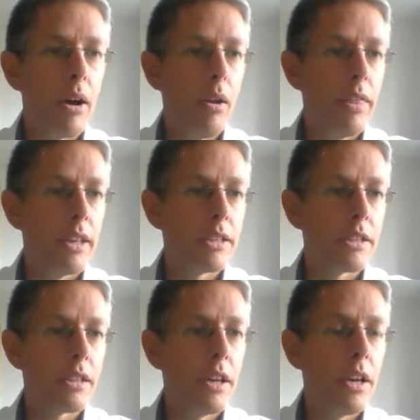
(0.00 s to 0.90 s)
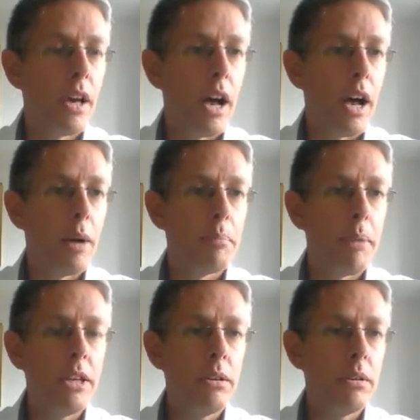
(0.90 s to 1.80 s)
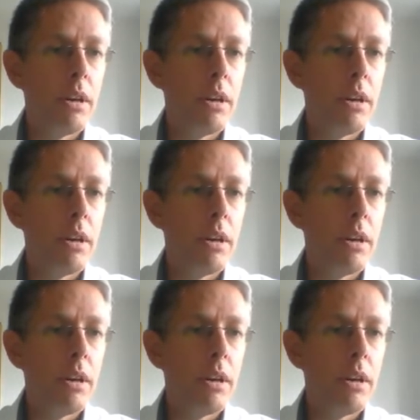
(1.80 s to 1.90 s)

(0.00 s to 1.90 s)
on this menu.